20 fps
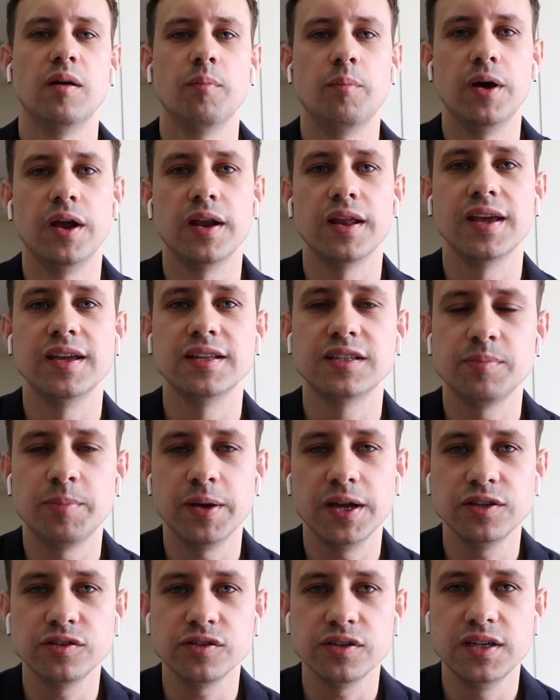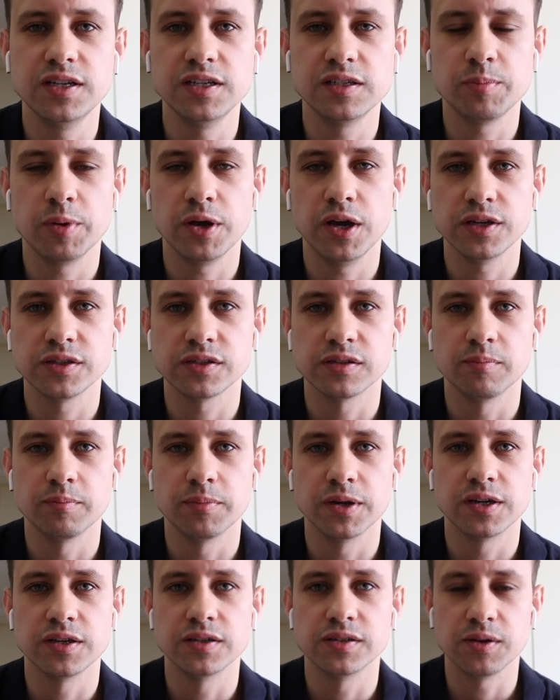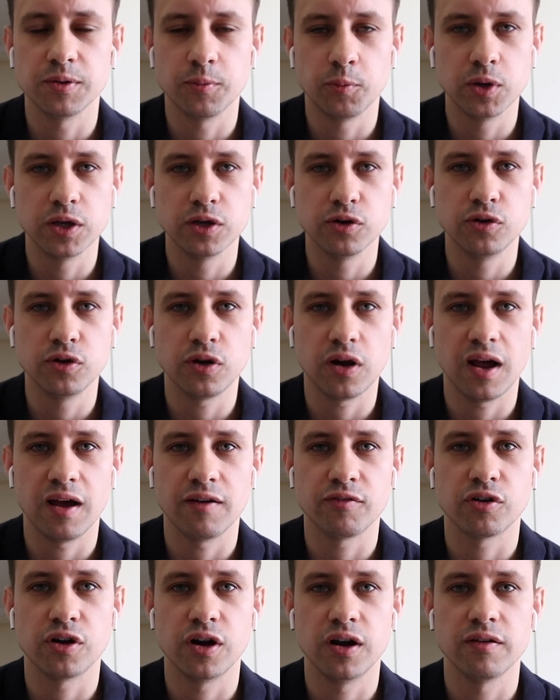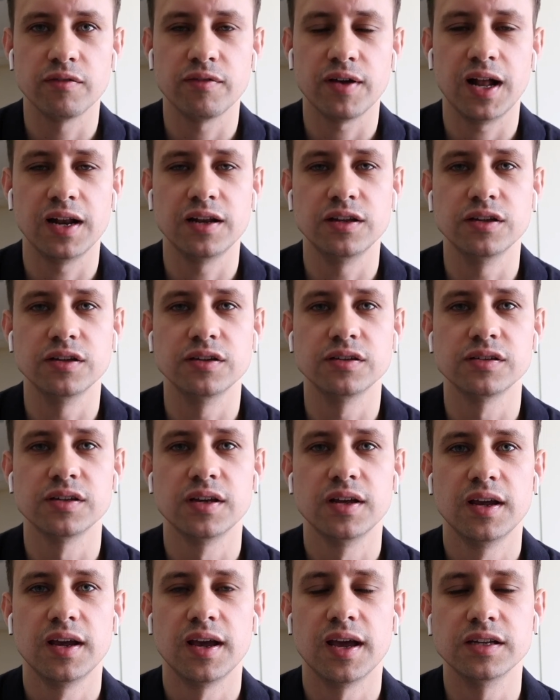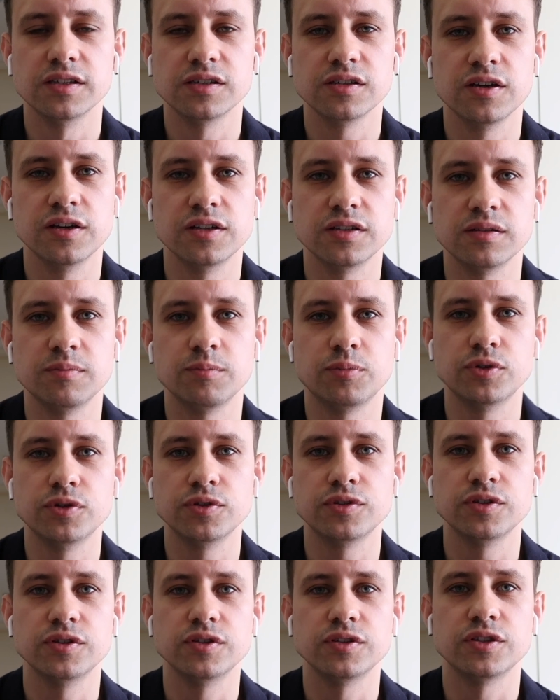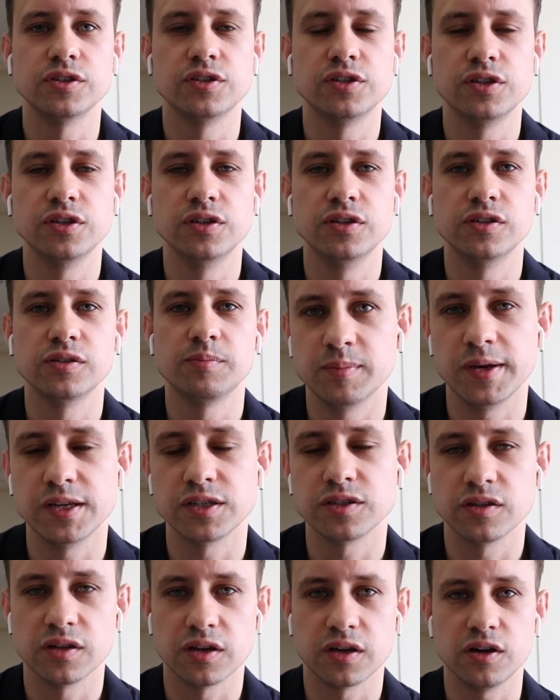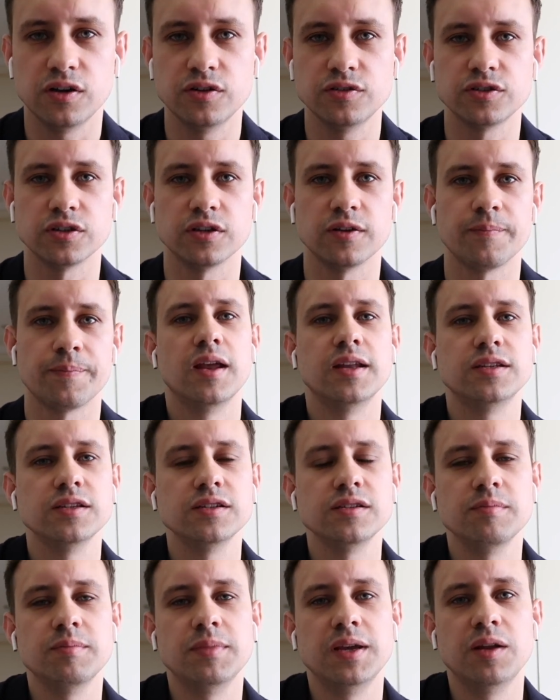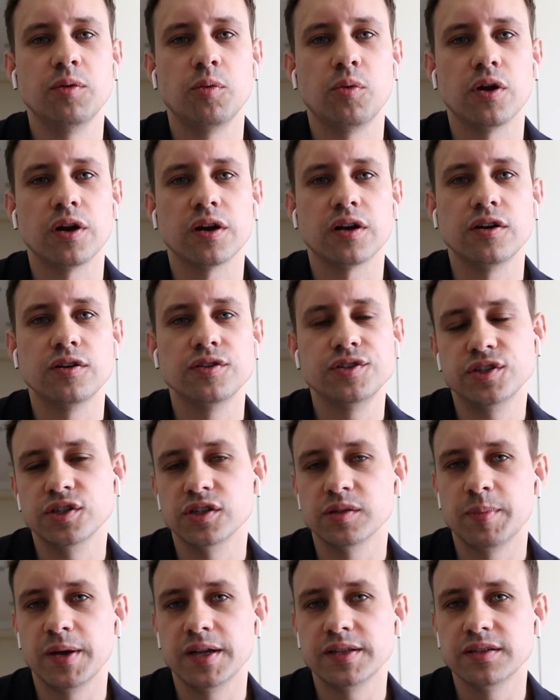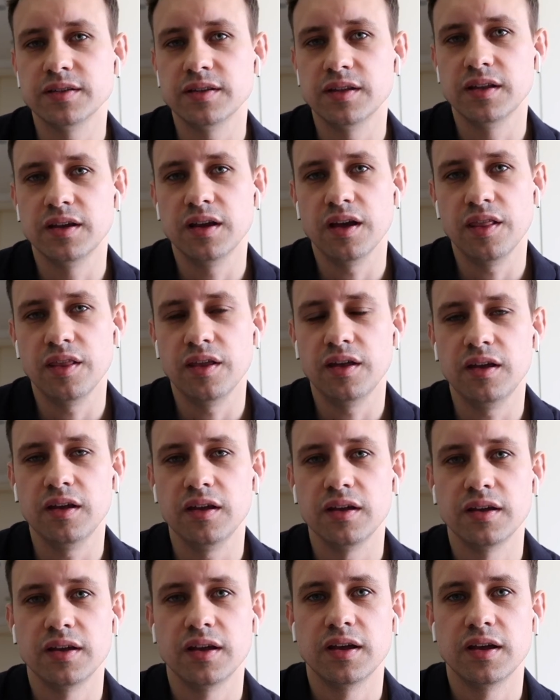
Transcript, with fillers: But it depends on each person because we all have our own values, and so it's important to choose based on the culture. It doesn't mean one culture is better than the other.